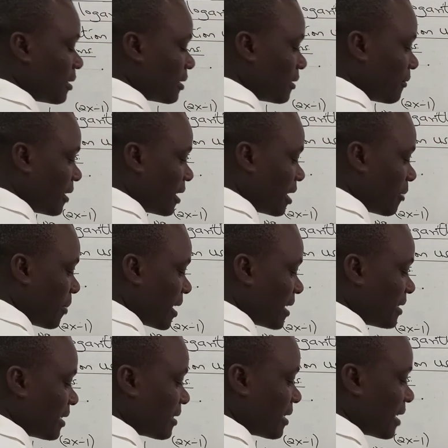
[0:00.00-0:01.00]
divided by
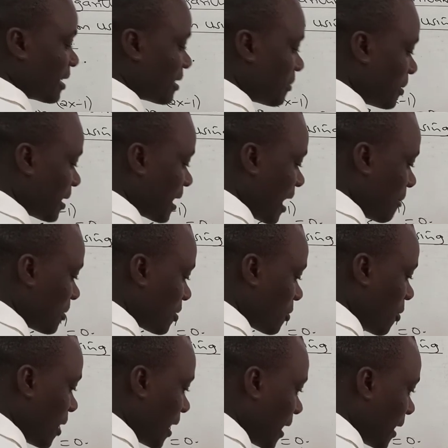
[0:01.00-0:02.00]
6x becomes
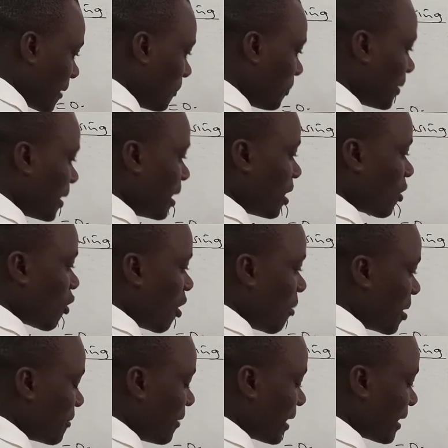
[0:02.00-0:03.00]
1.
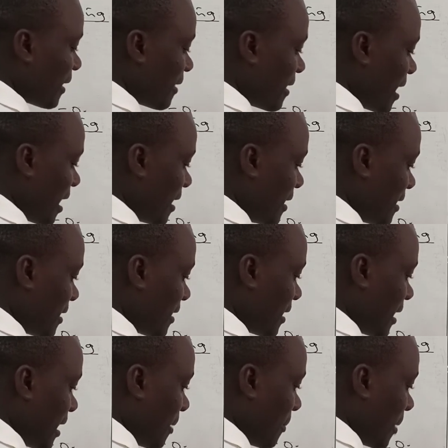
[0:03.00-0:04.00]
Common factor there
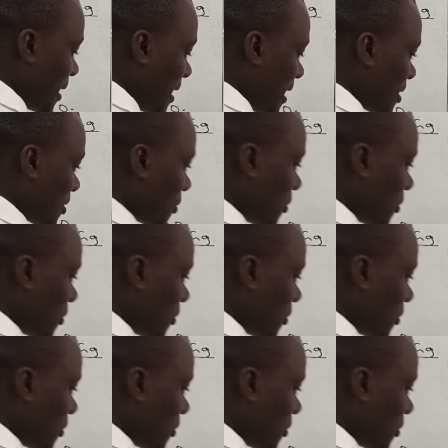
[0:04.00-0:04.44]
is a minus